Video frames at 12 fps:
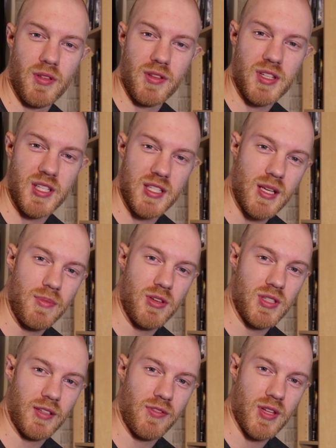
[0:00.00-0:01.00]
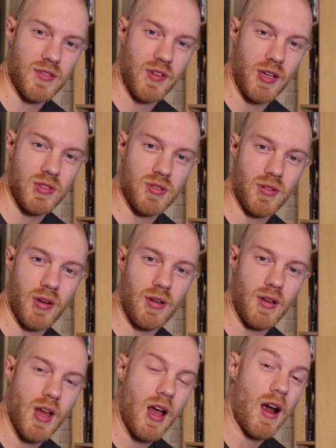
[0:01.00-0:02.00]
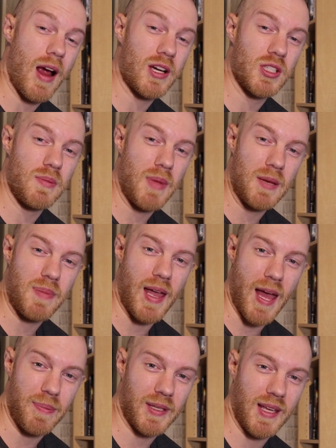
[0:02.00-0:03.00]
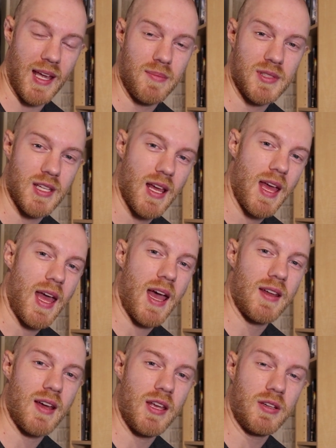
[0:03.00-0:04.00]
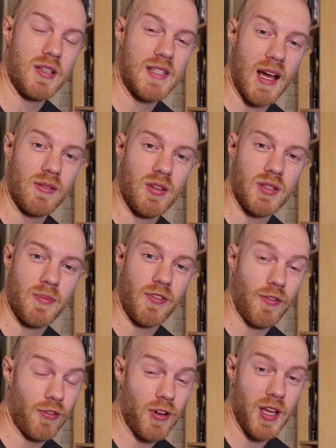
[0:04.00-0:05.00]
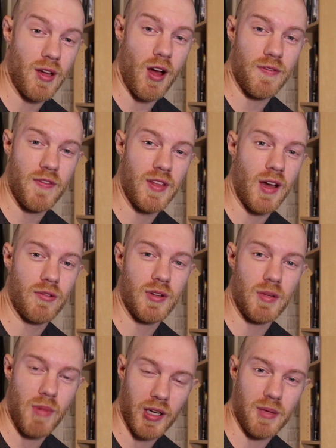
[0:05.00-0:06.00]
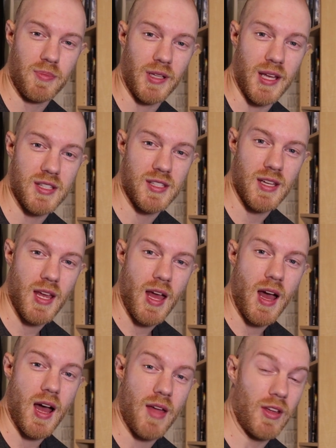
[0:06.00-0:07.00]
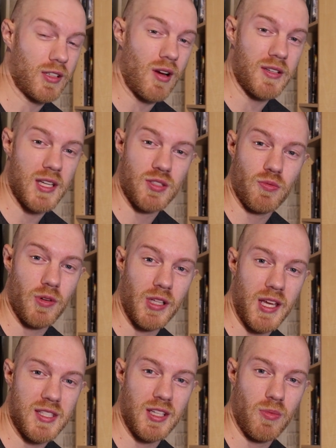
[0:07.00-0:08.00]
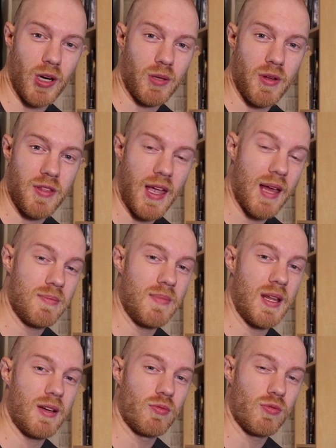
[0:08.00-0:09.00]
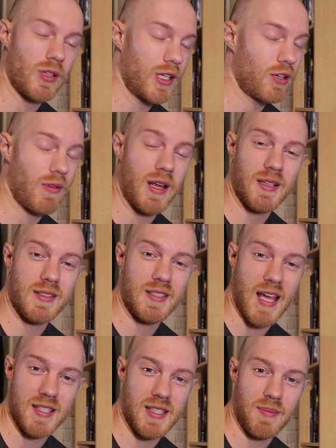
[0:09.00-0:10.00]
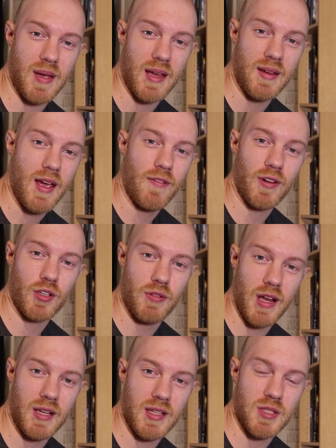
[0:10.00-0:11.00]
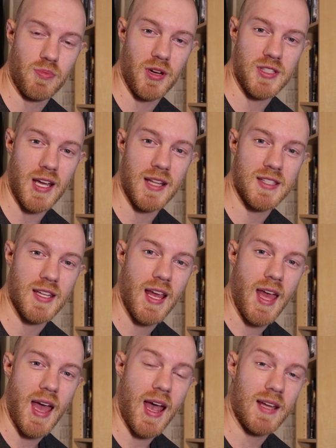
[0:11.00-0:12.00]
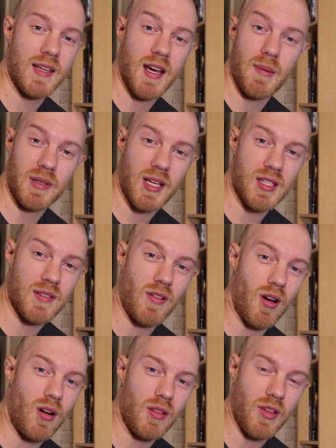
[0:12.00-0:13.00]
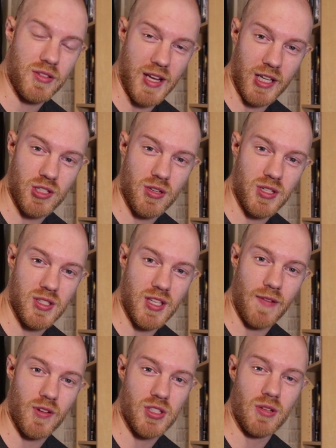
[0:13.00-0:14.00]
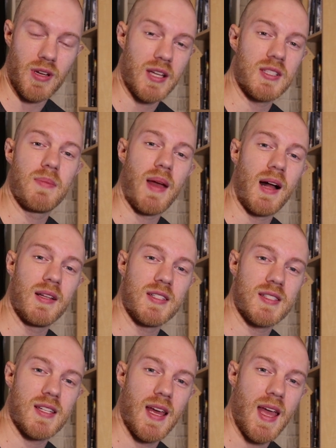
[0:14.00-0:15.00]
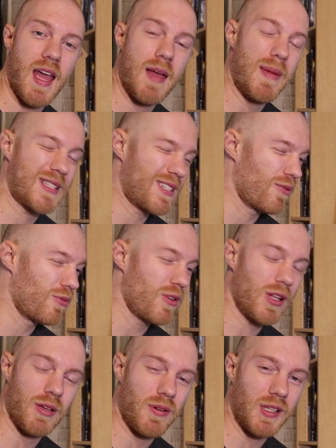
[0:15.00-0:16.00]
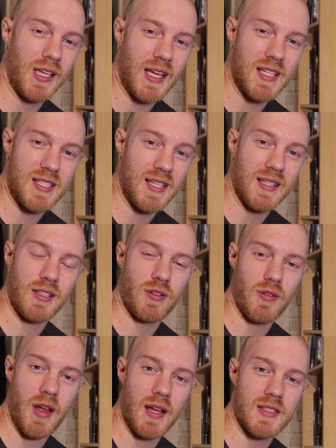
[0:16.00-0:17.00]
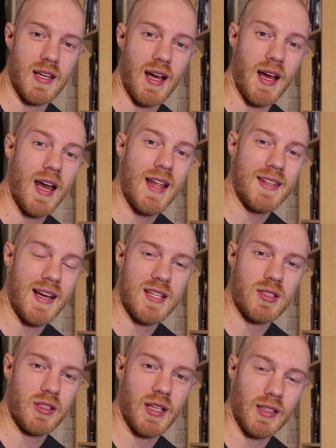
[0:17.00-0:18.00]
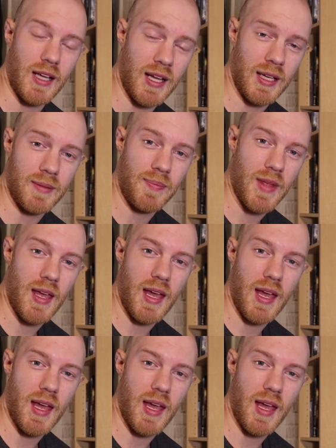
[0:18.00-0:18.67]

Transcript: both of the scenes I'm using for this video tutorial are actually made by Epic Games, and uh, you can download them for free off of the Unreal Marketplace. Uh, their content's really easy to work with and made a really great testing bed for creating these presets, and uh, because of all their textures and stuff are so nicely balanced, it makes it really really easy to create uh, nice looking lighting,